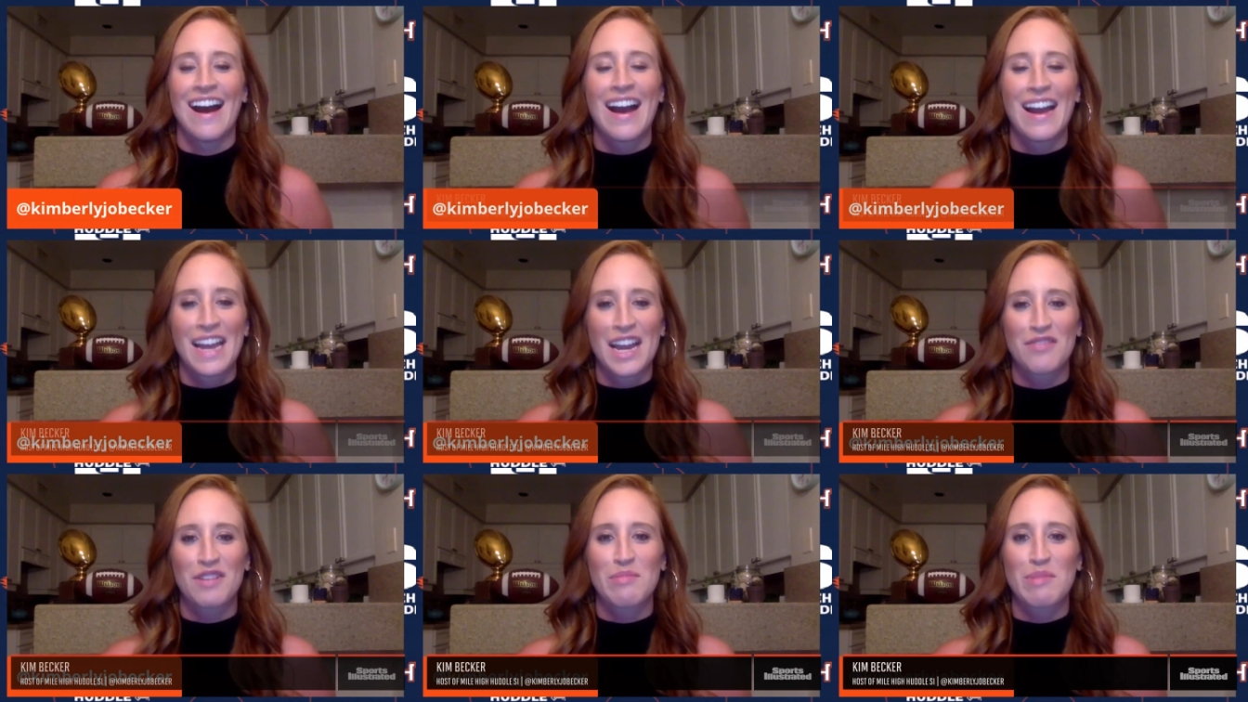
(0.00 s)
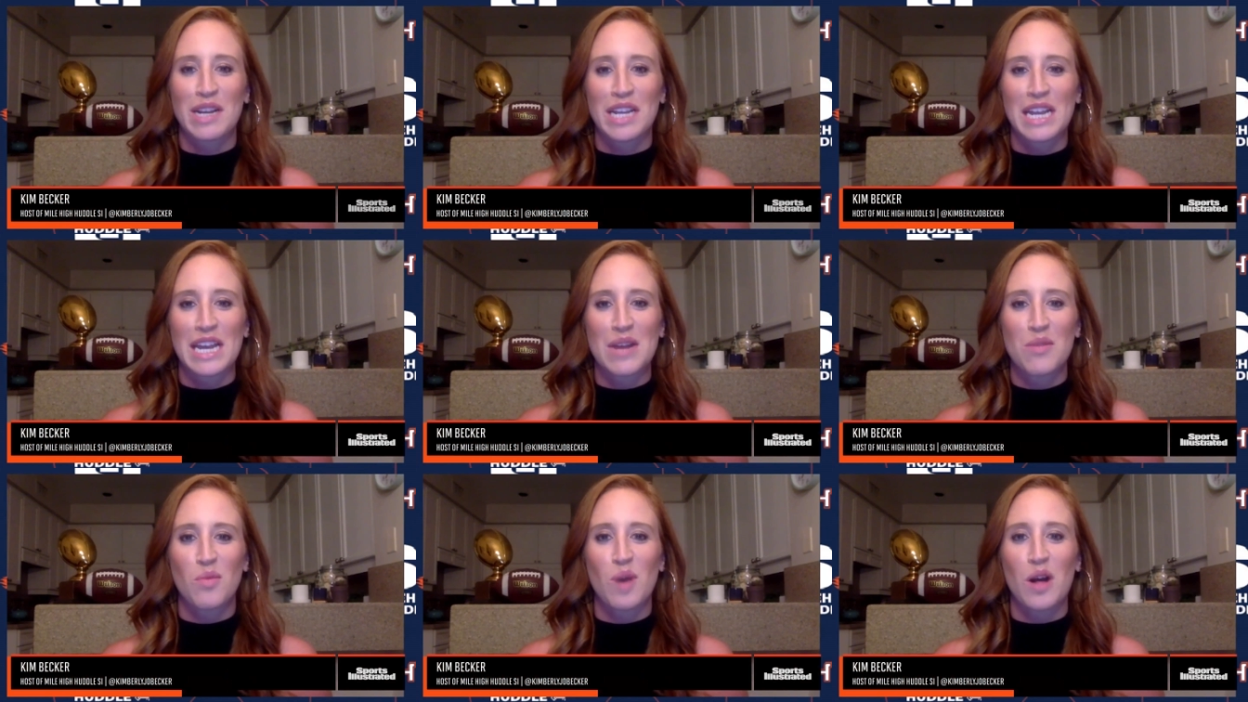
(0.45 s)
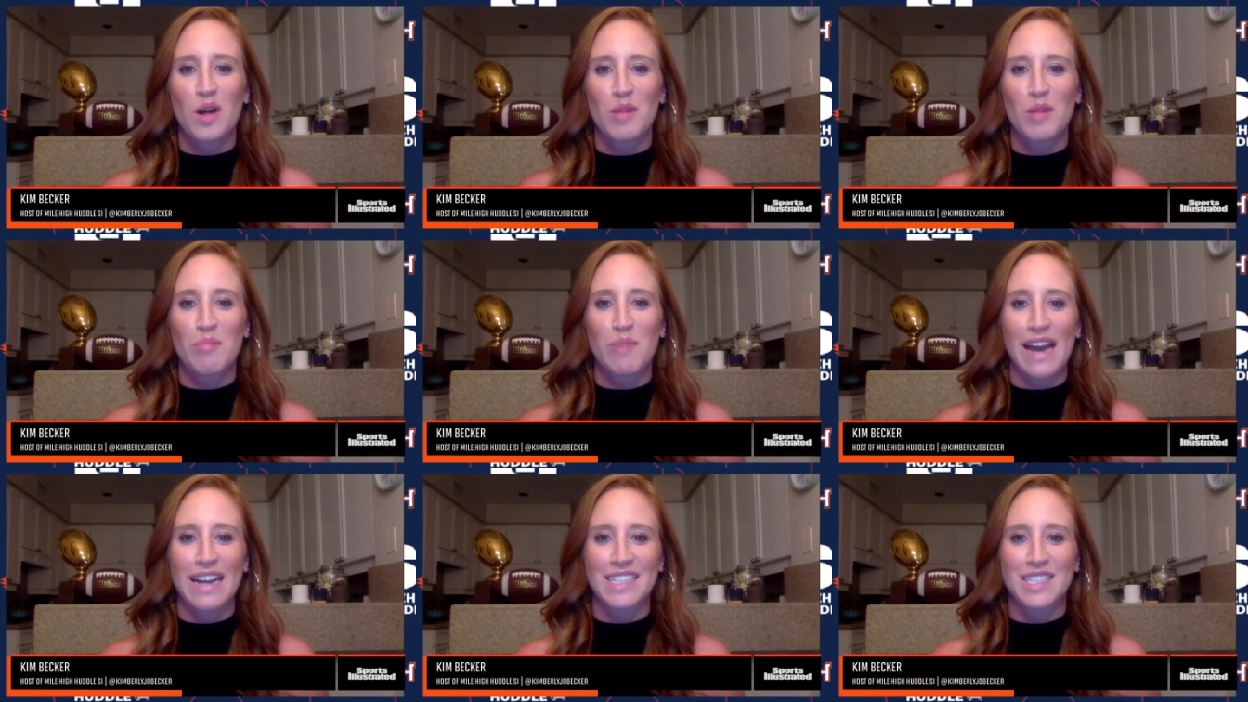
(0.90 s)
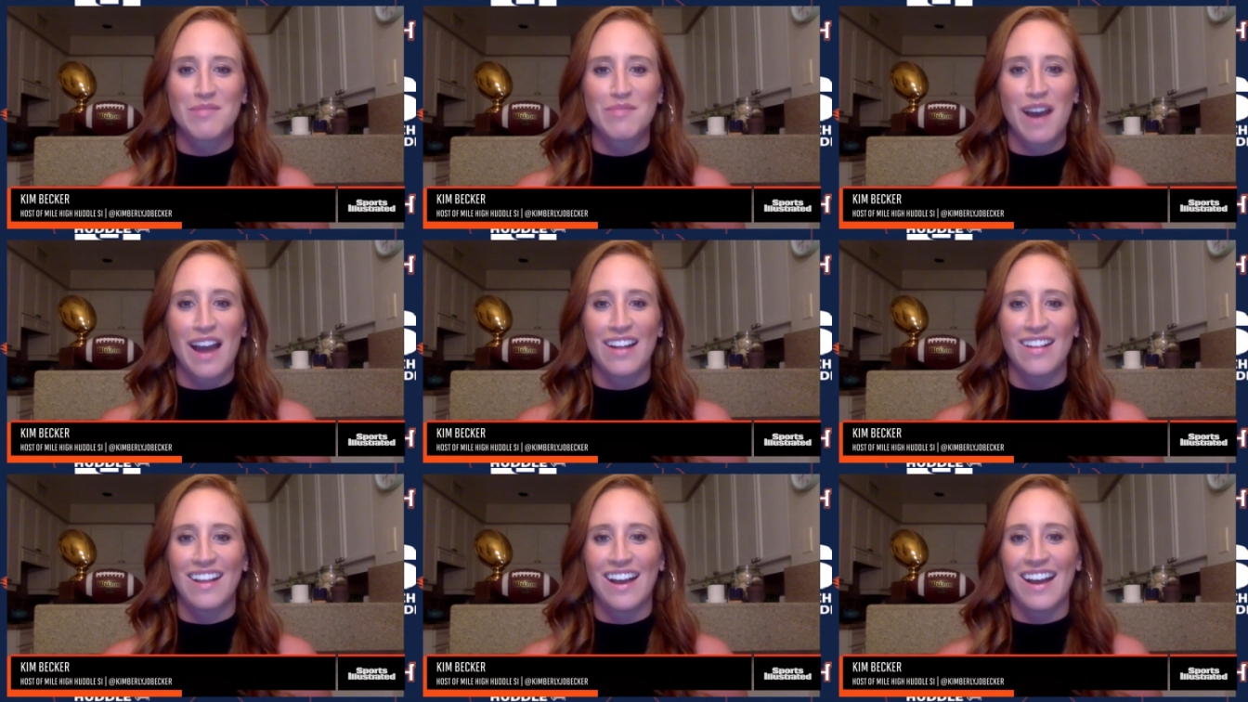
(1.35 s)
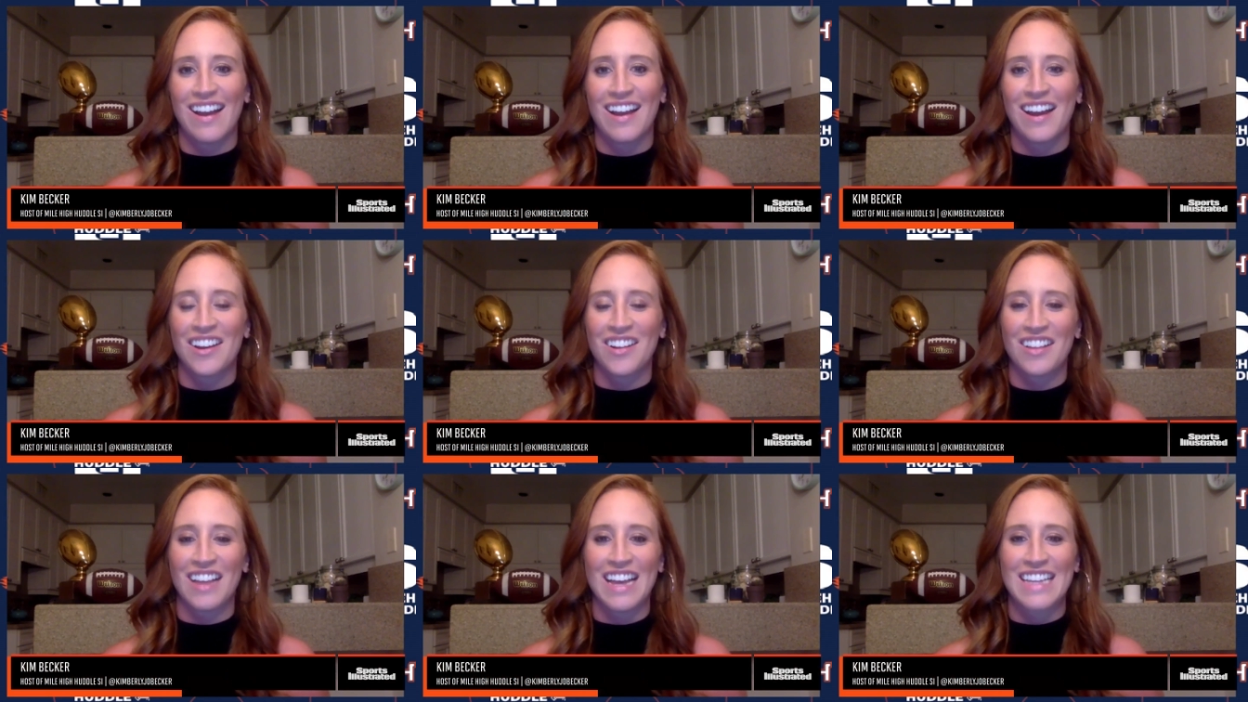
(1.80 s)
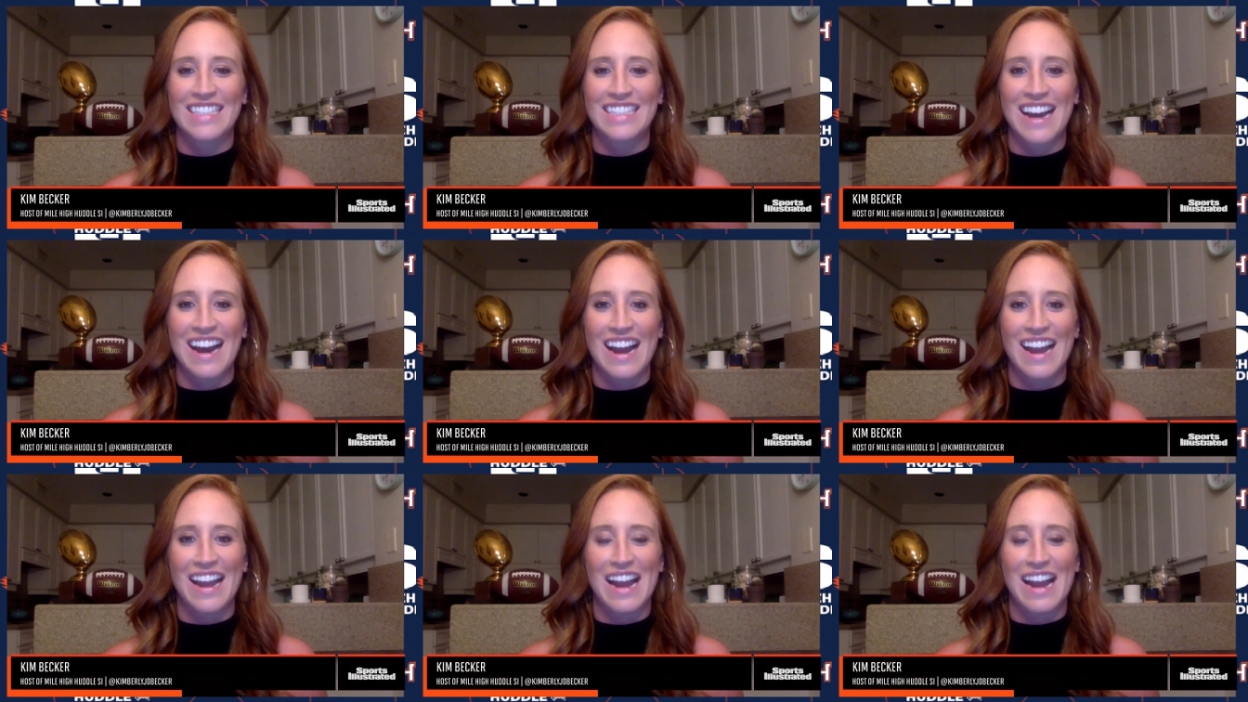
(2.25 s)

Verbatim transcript: Hi, everybody, and welcome back to Mile High Huddle SI.